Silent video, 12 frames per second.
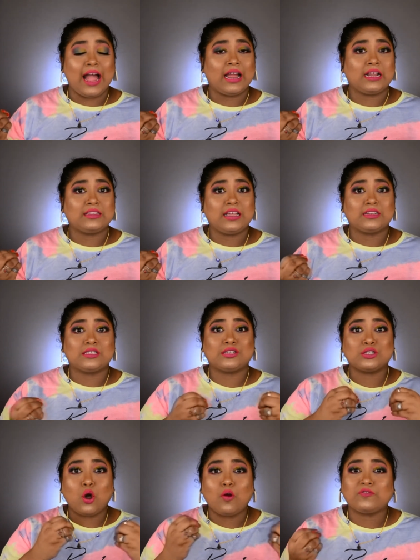and that
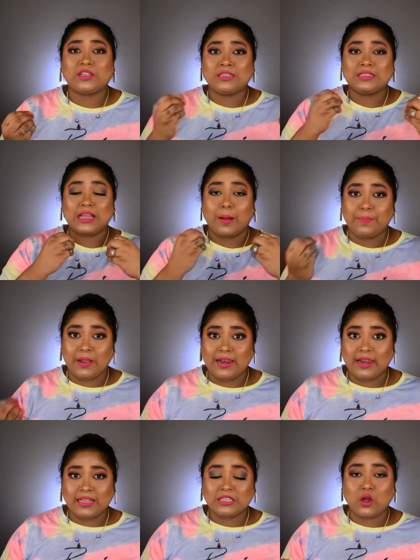soft and
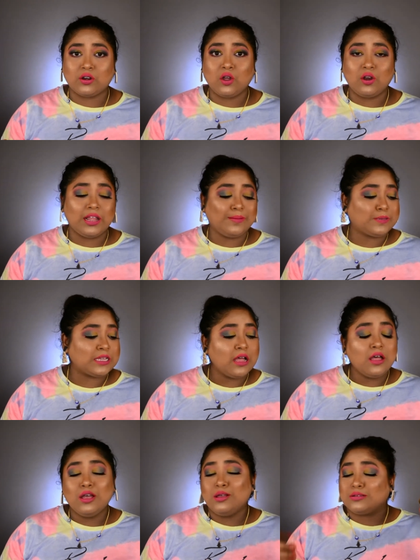suppleness on your lips
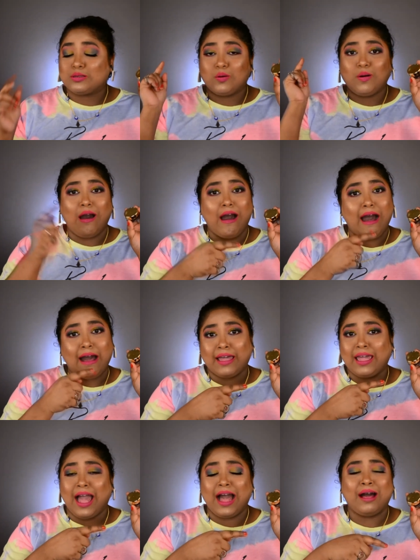so
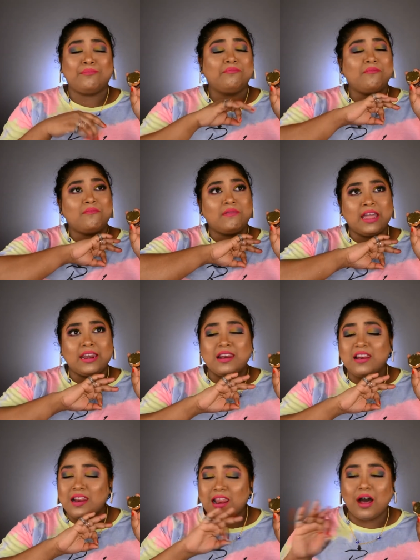i am
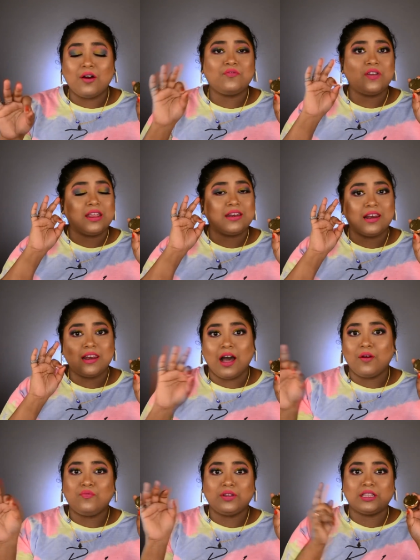in love in
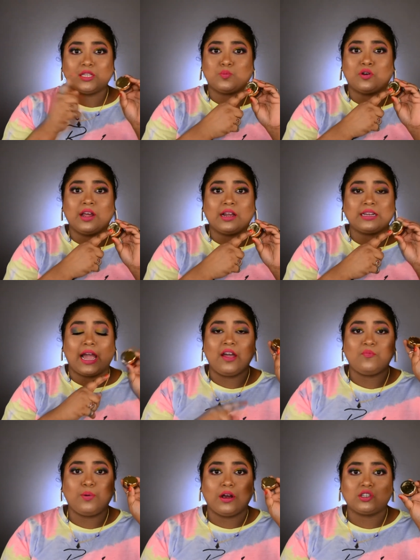love with this product i
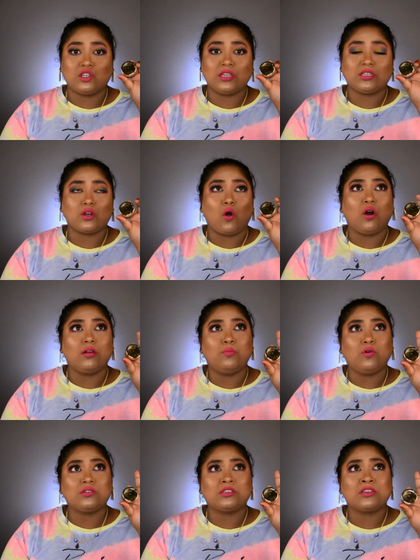have purchased
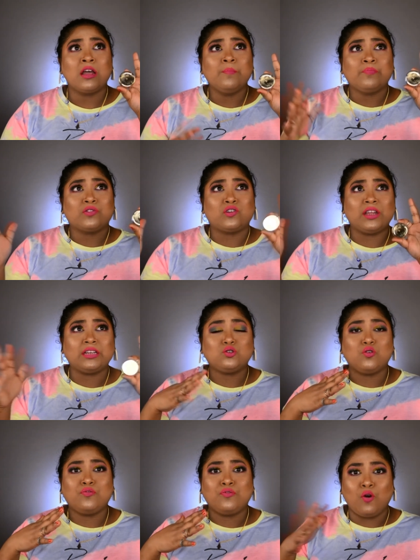almost three
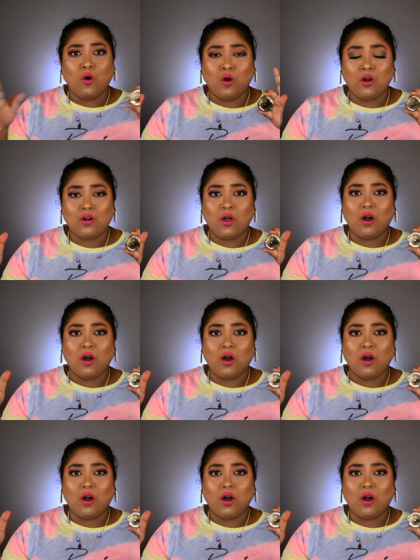to four